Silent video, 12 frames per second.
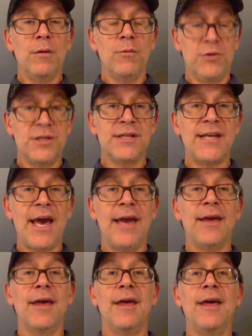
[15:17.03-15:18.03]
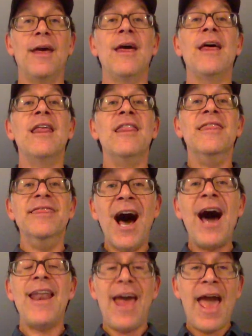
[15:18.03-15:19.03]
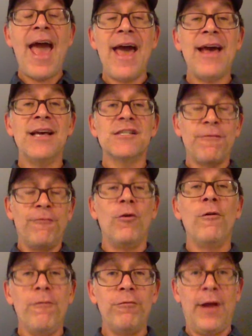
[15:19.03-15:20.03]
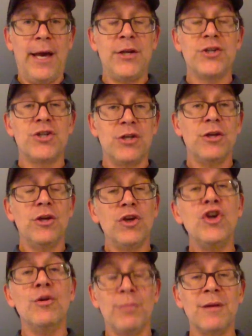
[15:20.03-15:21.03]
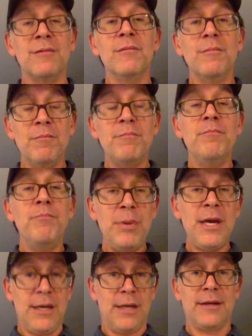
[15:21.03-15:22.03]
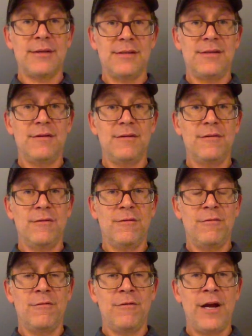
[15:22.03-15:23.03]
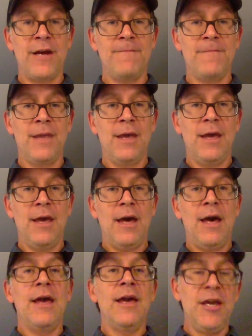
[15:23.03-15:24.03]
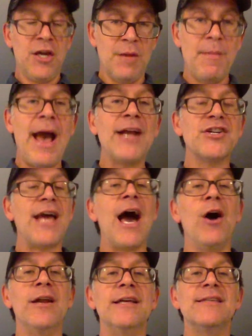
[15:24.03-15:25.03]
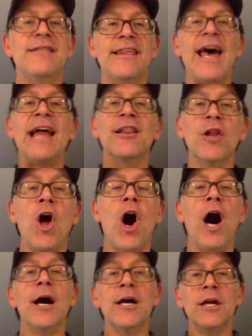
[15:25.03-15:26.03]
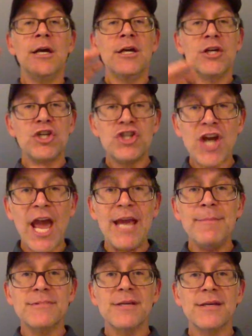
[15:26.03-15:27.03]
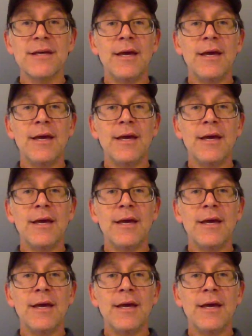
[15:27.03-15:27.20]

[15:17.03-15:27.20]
which is to say, not as full-fledged human beings, right? You can imagine how it is that that law shaped